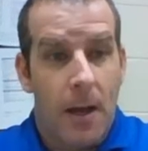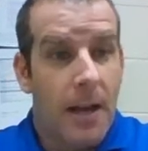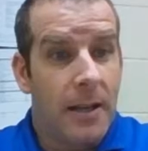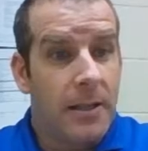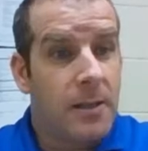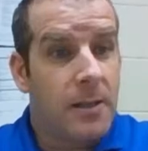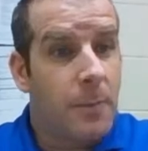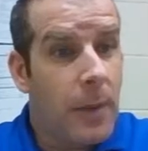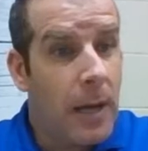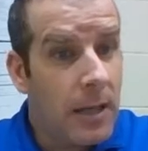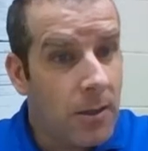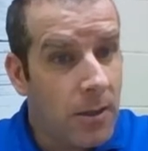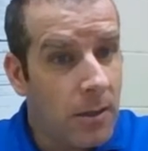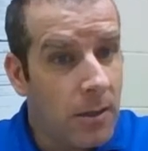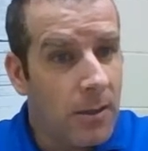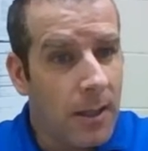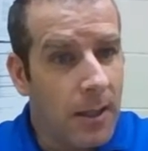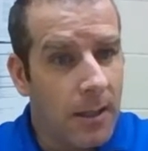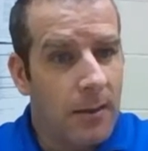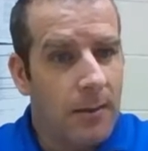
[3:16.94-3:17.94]

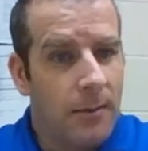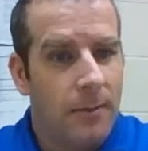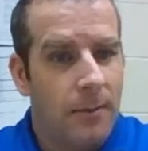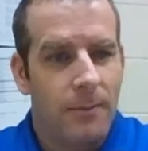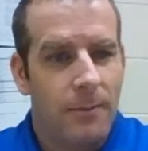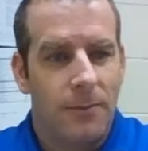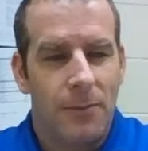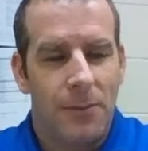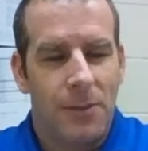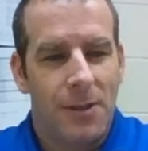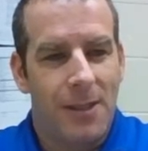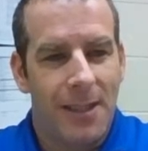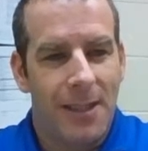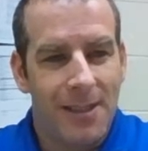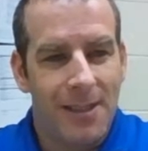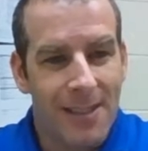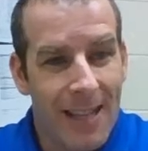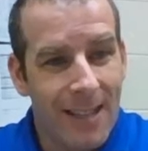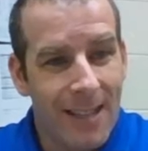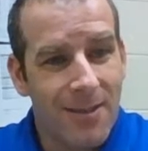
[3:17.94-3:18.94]
Especially
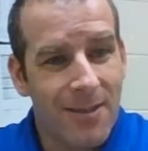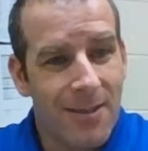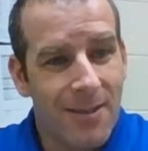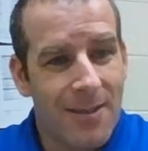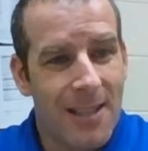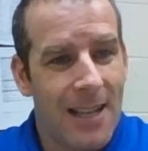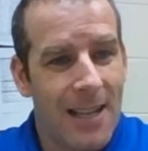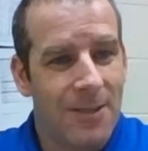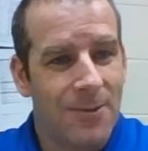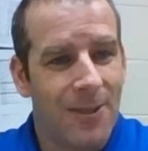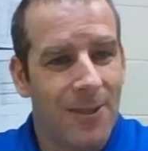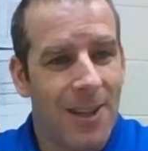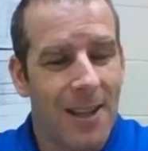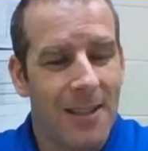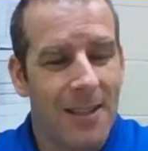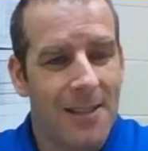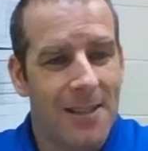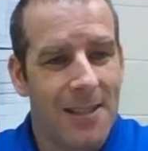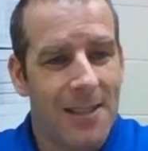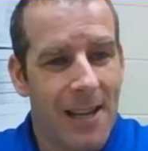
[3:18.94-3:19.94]
since exercise
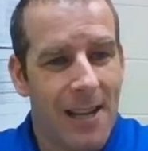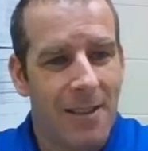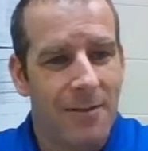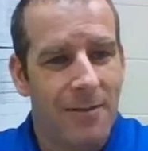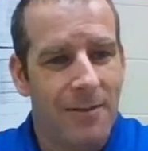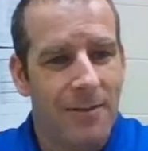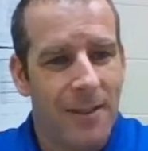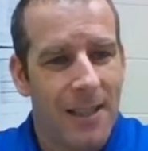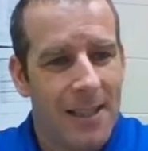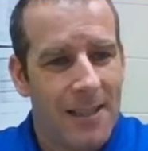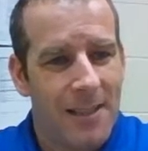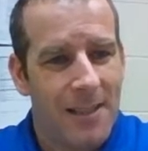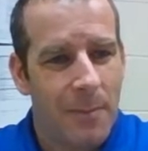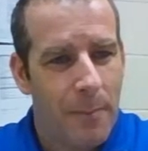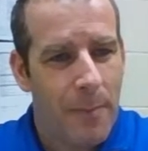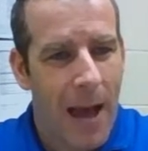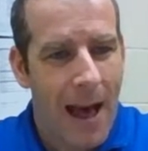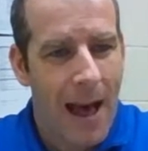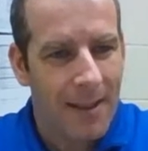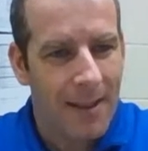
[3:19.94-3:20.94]
within itself is
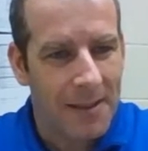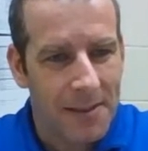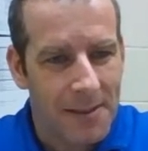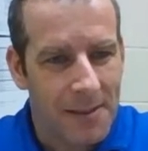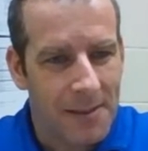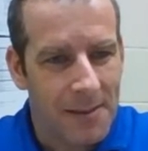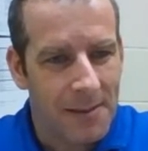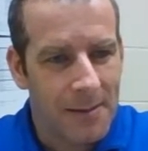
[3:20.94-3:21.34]
imbalance.